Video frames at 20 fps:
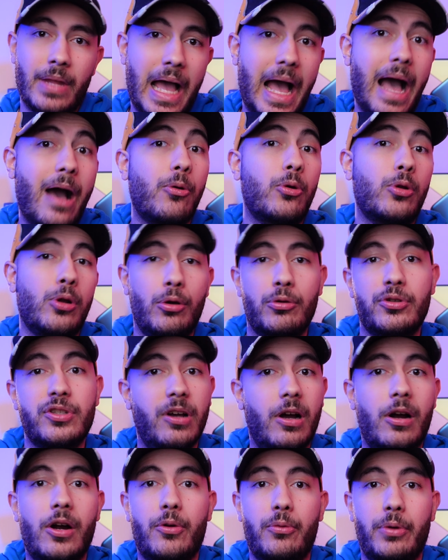how close
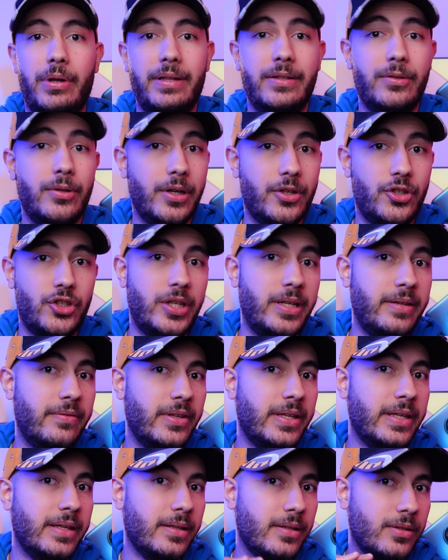are we to
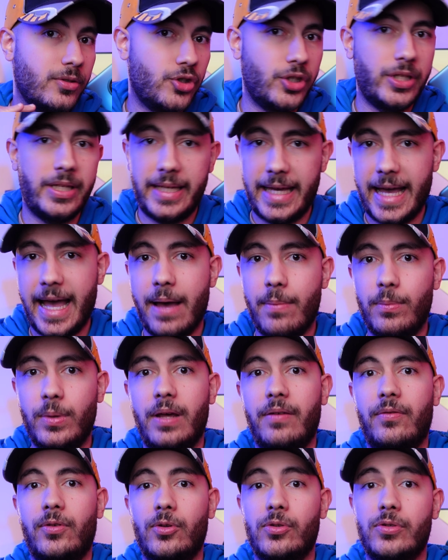achieving Gcam
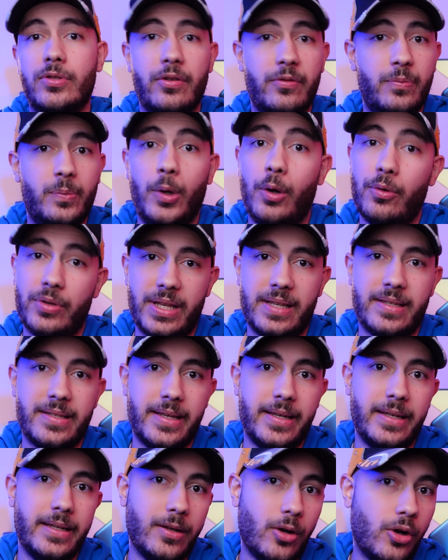levels of
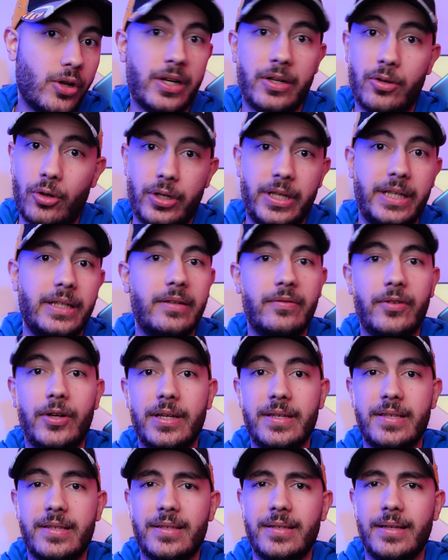processing on a Nokia
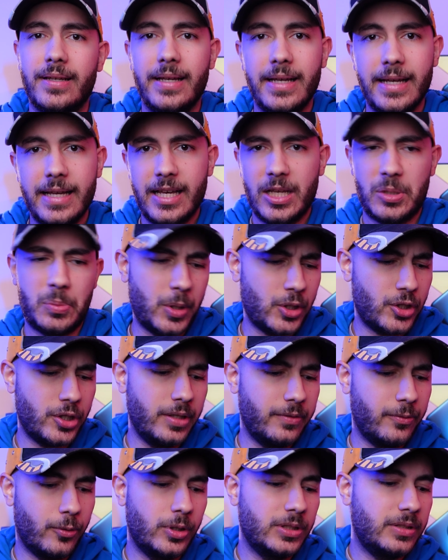device,
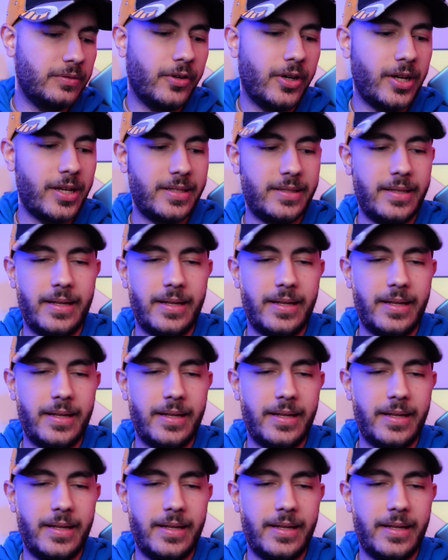especially for a device